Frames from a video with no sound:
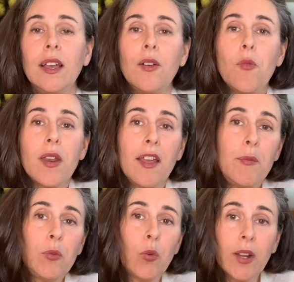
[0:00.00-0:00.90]
what I've
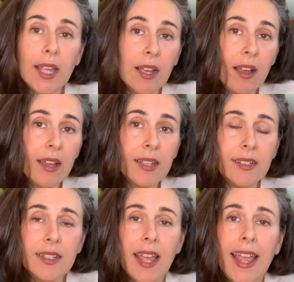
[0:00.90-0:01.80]
been working
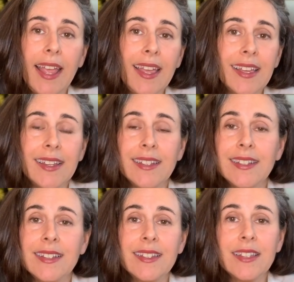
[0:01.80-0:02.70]
on
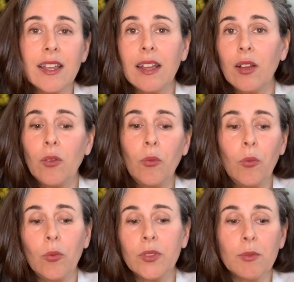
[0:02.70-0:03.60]
and uh,
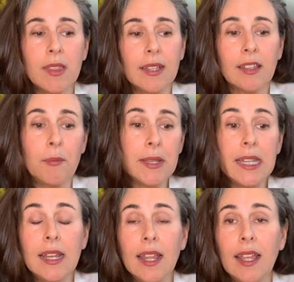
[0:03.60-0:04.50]
some of the things I've been
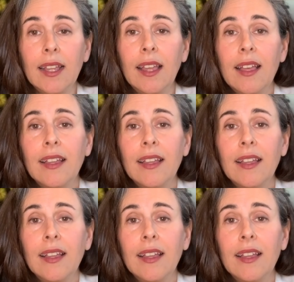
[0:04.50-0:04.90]
knitting,